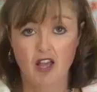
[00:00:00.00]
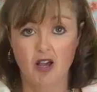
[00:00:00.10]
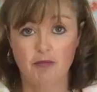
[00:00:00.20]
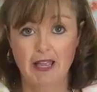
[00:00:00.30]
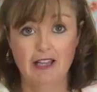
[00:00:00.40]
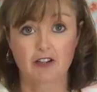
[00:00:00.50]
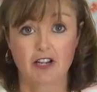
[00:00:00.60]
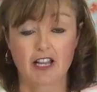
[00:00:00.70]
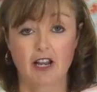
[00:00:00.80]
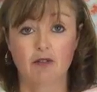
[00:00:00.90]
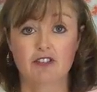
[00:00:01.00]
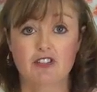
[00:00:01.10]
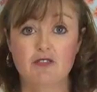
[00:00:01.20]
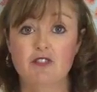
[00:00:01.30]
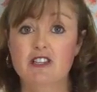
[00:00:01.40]
A pattern, and I
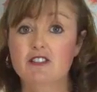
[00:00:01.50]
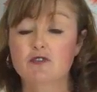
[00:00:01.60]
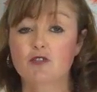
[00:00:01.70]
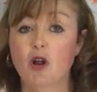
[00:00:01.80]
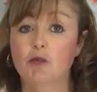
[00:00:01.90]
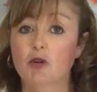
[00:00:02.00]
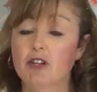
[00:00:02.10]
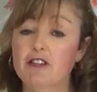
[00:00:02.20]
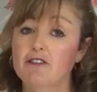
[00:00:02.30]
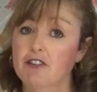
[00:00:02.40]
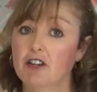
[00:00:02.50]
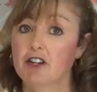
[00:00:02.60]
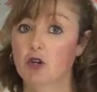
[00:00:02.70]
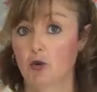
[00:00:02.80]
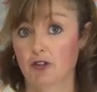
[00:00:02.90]
received these from Green Fairy
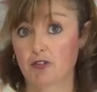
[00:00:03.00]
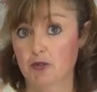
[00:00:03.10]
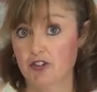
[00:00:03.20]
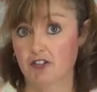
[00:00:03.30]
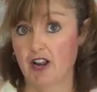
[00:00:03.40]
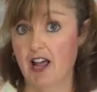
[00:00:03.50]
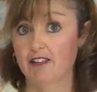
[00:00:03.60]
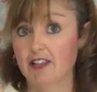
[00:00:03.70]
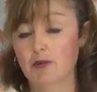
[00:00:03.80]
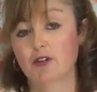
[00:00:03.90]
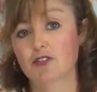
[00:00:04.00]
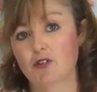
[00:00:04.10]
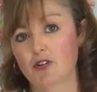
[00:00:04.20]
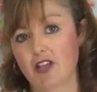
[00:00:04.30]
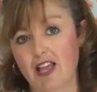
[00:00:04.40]
Quilts, which is an online quilt
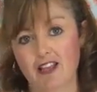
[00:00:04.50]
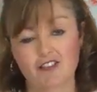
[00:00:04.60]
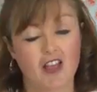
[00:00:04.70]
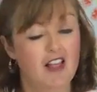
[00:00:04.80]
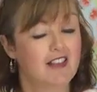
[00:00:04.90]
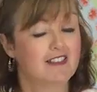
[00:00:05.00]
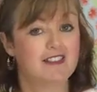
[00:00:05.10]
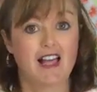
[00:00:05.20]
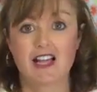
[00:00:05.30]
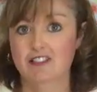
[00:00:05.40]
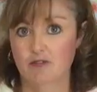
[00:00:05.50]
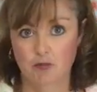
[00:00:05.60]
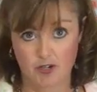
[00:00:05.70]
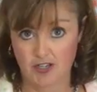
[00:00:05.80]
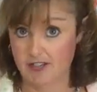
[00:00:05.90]
store that has lots of
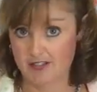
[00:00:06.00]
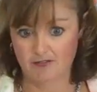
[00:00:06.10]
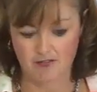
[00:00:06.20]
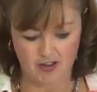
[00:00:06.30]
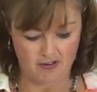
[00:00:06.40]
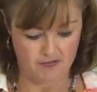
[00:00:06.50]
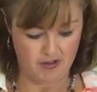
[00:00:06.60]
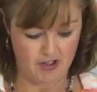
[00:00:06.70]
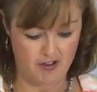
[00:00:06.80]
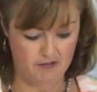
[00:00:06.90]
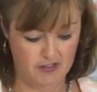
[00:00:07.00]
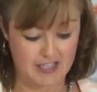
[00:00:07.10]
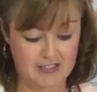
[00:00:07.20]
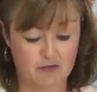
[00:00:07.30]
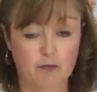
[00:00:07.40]
precuts of lots of